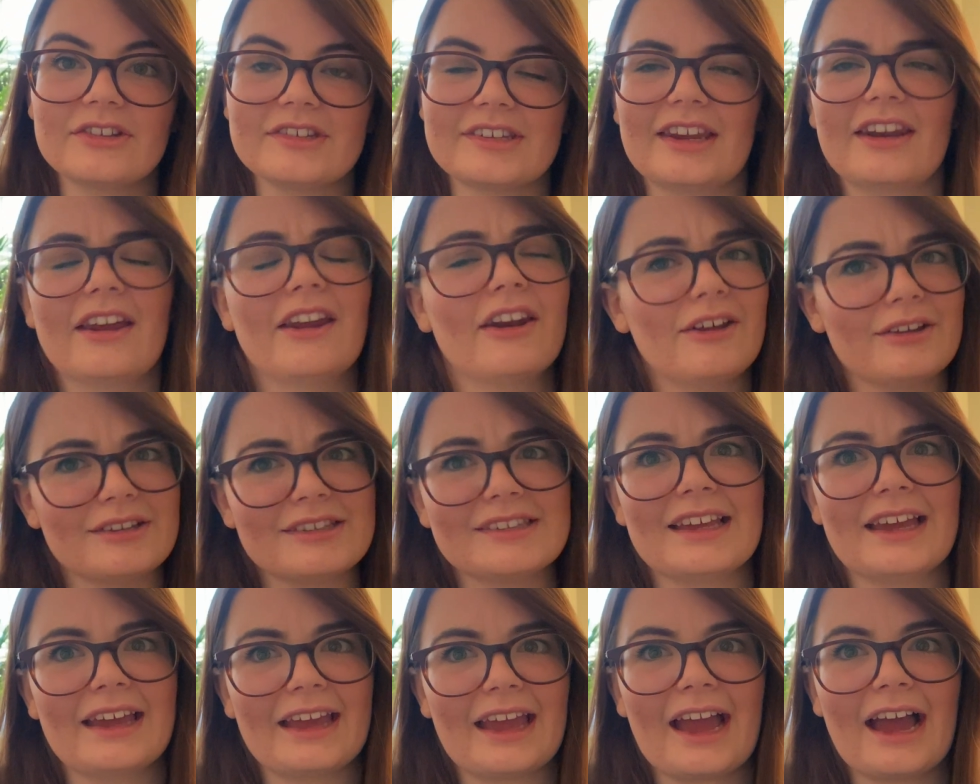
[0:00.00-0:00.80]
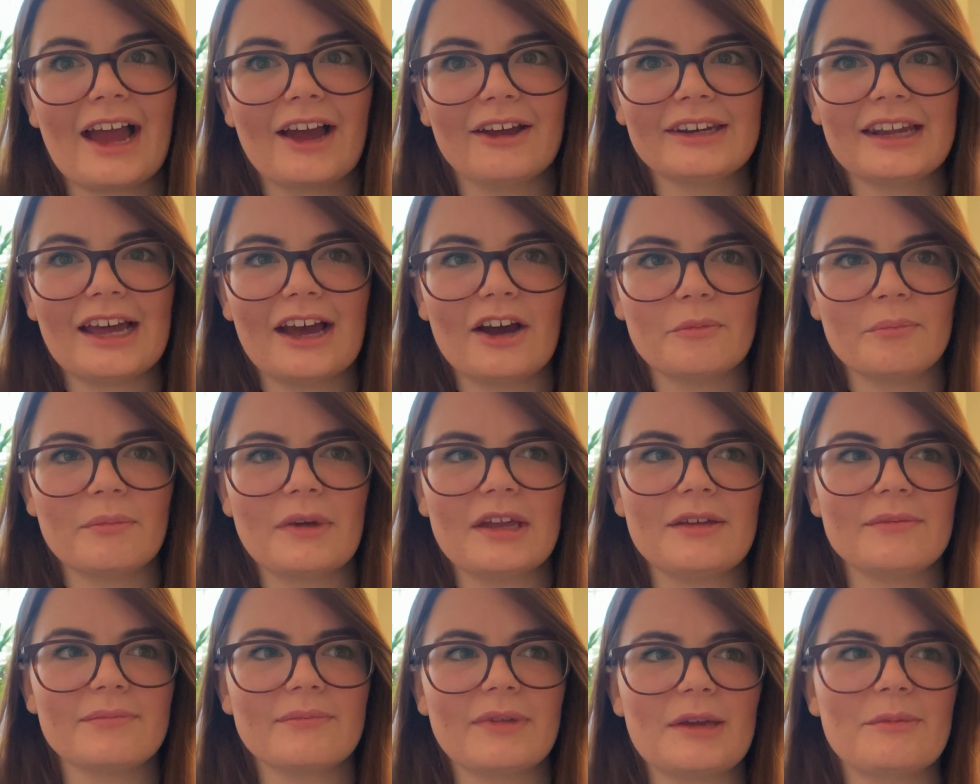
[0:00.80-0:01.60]
I know saying it out loud,
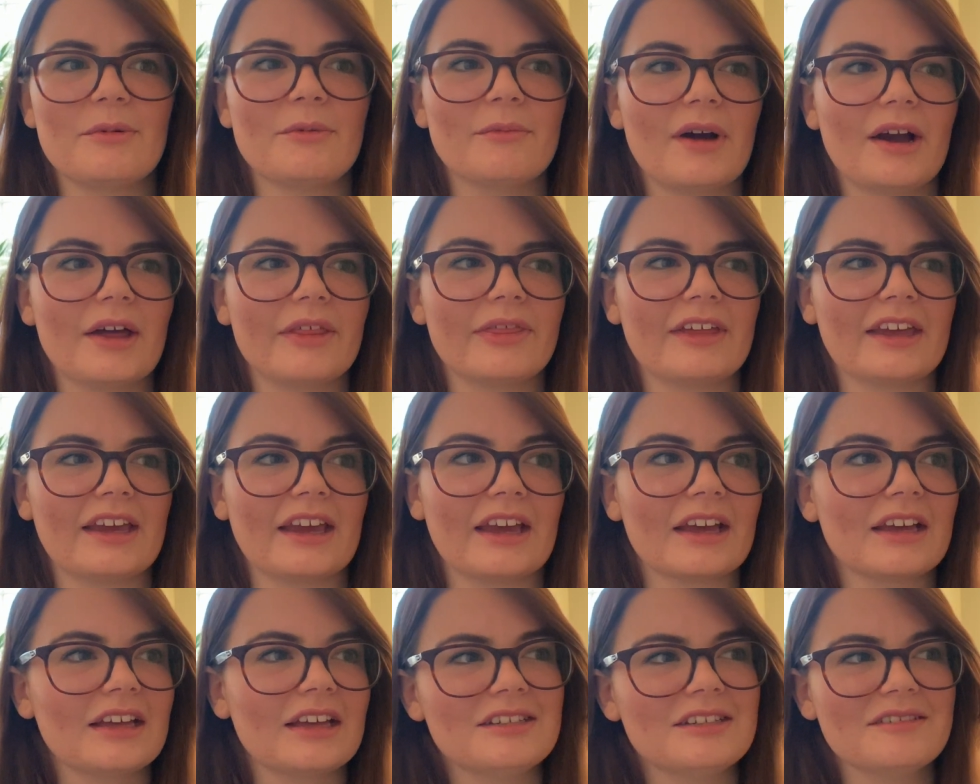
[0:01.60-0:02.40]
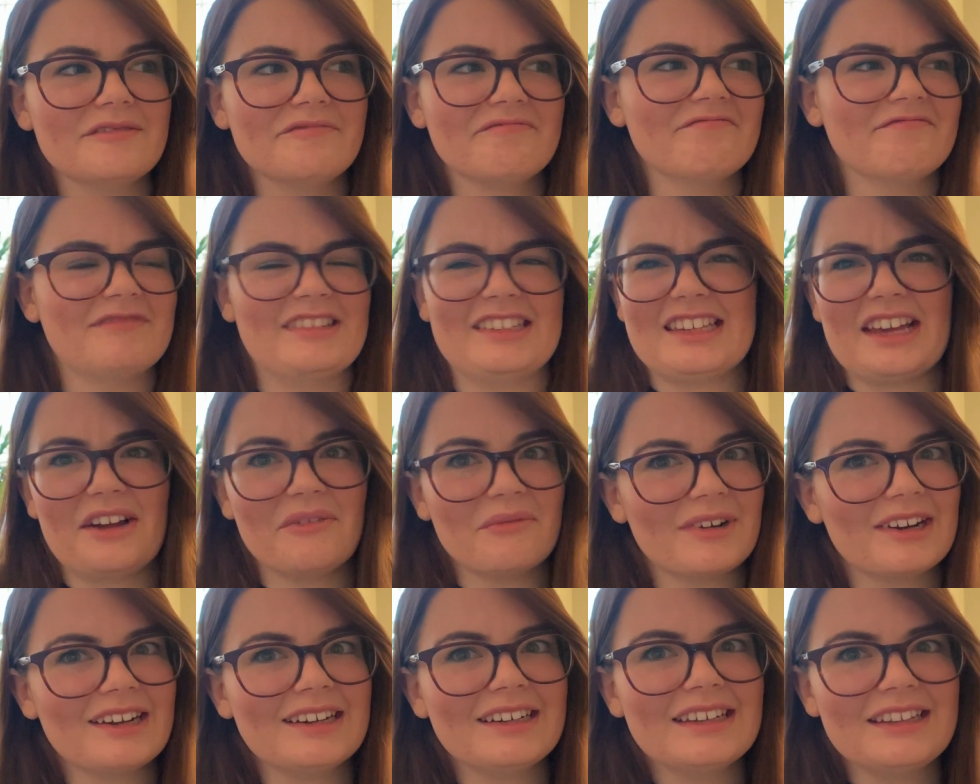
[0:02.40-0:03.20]
people might think, is that
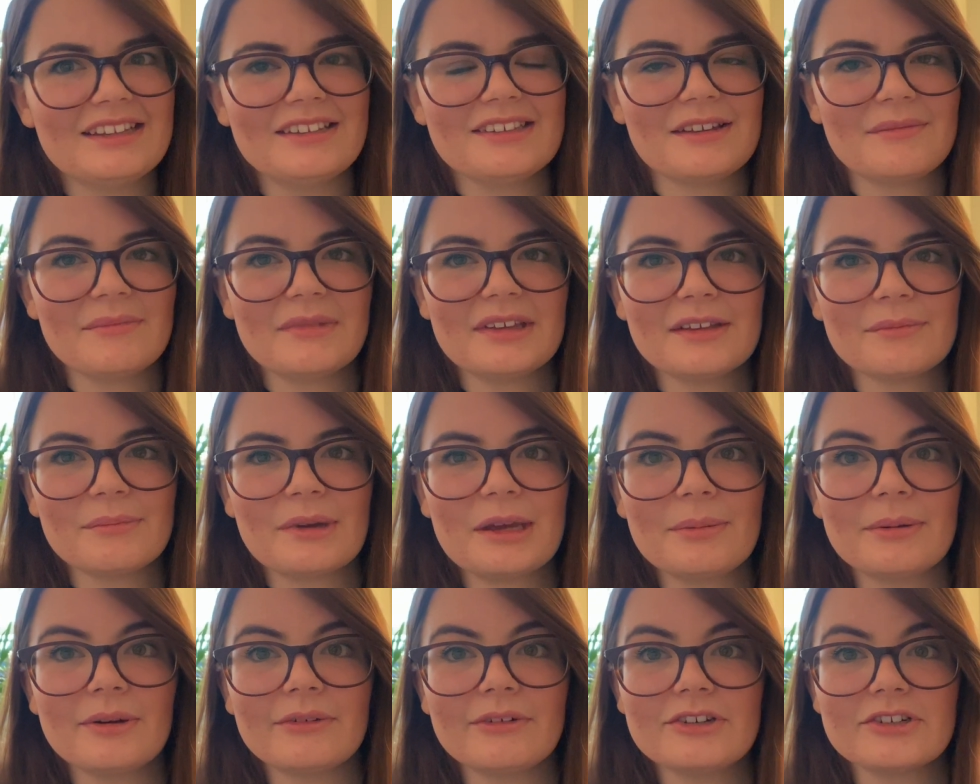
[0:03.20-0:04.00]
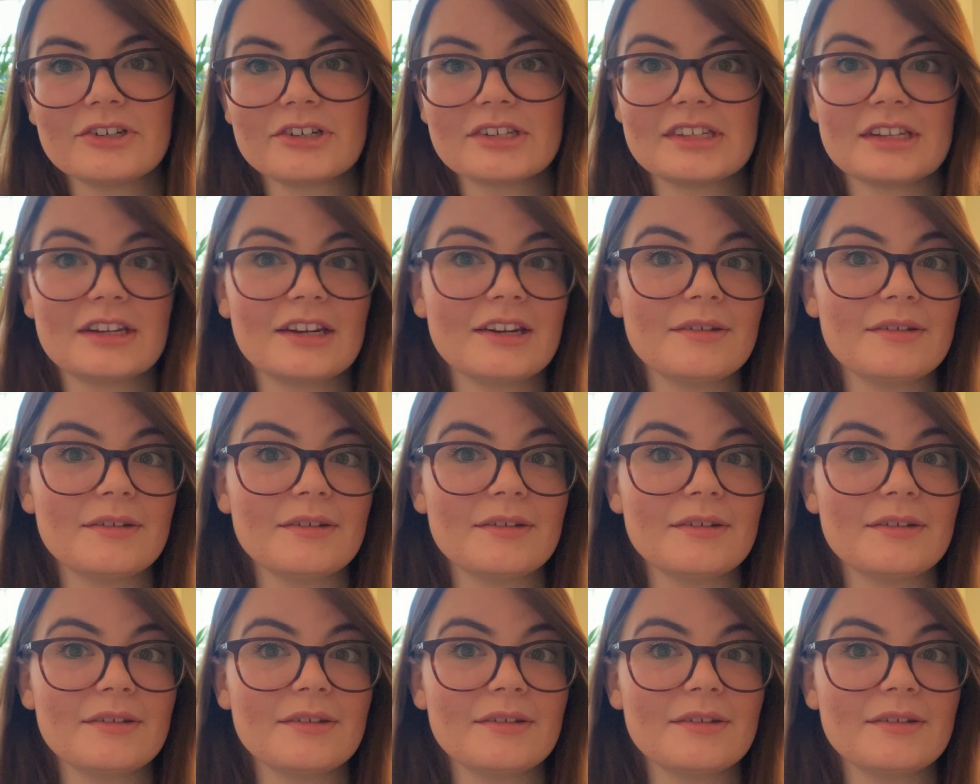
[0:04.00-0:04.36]
really something that people are interested in?